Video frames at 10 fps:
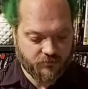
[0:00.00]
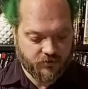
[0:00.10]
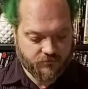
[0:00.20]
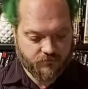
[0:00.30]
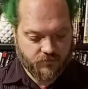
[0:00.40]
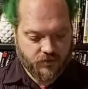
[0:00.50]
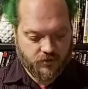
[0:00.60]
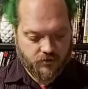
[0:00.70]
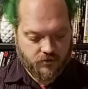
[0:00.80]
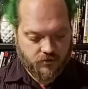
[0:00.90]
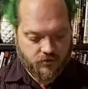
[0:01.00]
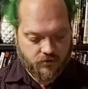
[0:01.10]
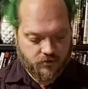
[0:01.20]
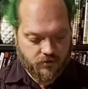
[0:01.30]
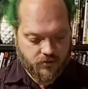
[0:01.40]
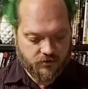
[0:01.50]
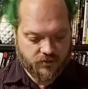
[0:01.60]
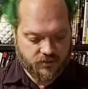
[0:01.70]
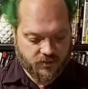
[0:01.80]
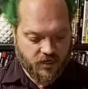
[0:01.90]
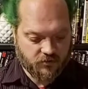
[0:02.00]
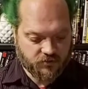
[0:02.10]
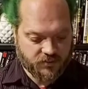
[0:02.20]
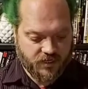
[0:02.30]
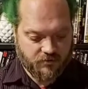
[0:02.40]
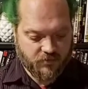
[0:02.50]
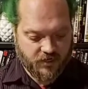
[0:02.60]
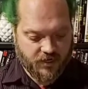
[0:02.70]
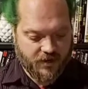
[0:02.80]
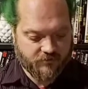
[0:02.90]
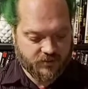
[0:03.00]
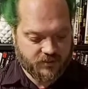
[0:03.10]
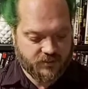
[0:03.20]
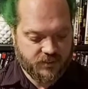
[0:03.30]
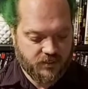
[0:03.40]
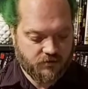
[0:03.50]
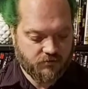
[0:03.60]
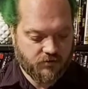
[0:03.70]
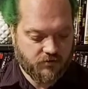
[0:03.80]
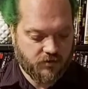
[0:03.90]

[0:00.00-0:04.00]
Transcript: but this is a color scheme that I haven't seen